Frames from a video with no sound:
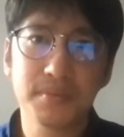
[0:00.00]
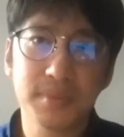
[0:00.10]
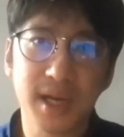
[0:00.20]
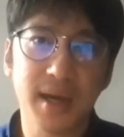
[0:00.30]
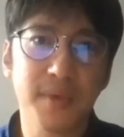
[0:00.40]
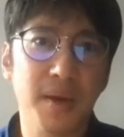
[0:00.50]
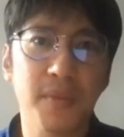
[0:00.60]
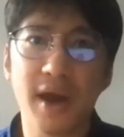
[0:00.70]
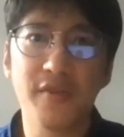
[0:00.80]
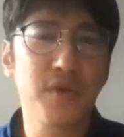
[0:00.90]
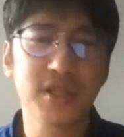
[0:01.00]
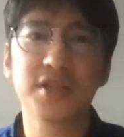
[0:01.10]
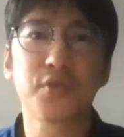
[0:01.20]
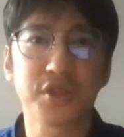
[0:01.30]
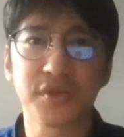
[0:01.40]
time, everyone
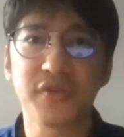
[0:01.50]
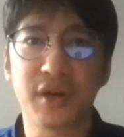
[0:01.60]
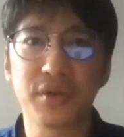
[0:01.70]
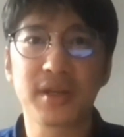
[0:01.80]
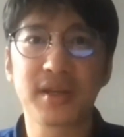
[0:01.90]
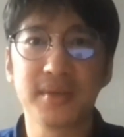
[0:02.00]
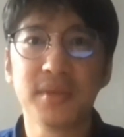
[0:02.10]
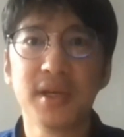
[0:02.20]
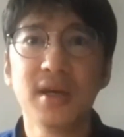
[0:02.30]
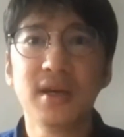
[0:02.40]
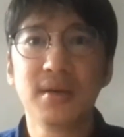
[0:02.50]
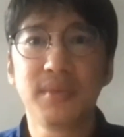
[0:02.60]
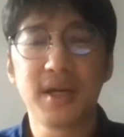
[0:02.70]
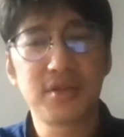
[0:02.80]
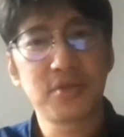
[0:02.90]
just works with the founding team.
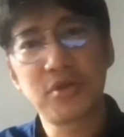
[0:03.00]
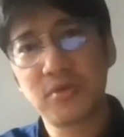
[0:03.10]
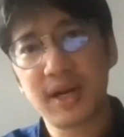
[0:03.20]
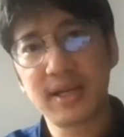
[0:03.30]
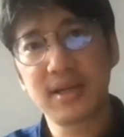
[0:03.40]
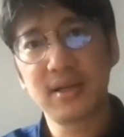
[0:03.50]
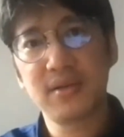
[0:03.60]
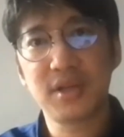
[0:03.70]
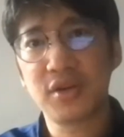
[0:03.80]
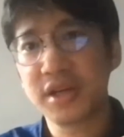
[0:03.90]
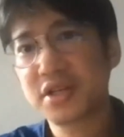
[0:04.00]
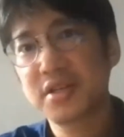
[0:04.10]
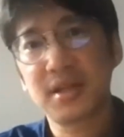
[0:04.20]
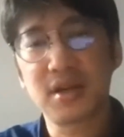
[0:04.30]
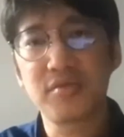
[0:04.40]
But as you go wider, the
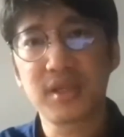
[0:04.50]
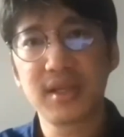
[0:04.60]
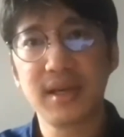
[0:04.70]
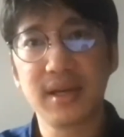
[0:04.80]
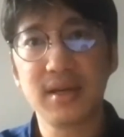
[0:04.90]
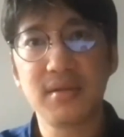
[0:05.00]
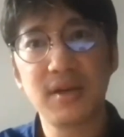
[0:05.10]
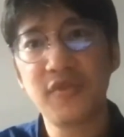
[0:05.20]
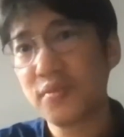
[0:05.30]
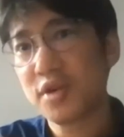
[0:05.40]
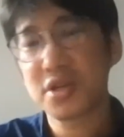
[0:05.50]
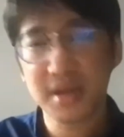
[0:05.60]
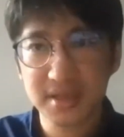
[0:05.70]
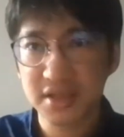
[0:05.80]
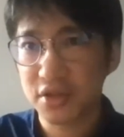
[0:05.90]
connections are not really there. Information
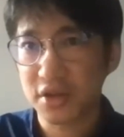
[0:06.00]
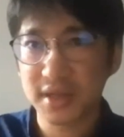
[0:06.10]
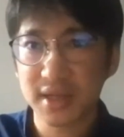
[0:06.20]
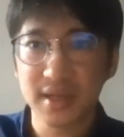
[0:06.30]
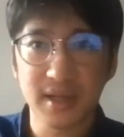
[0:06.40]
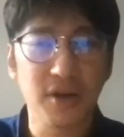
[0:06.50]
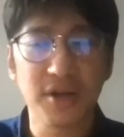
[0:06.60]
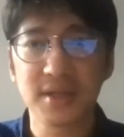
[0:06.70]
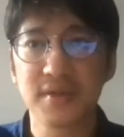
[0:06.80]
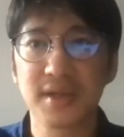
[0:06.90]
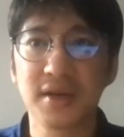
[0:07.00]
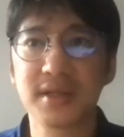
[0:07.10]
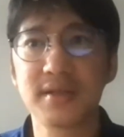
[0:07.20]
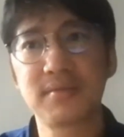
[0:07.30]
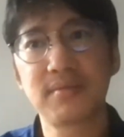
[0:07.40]
gets distorted and lost and everything
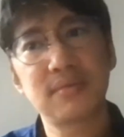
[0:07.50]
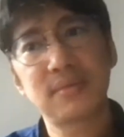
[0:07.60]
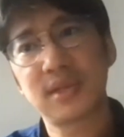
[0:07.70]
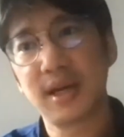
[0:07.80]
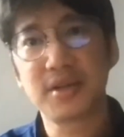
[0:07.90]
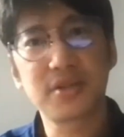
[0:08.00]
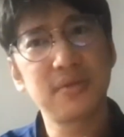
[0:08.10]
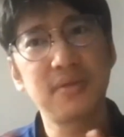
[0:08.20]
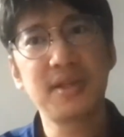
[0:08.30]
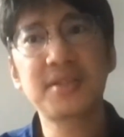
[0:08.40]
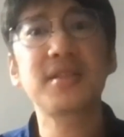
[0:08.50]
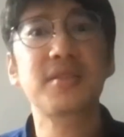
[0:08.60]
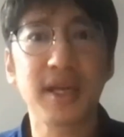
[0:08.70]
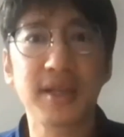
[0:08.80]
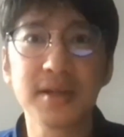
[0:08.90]
else. And yeah, so
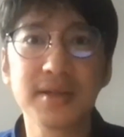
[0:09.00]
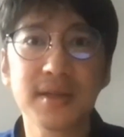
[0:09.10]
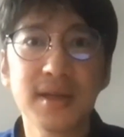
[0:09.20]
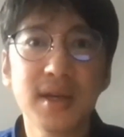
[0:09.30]
distance matters.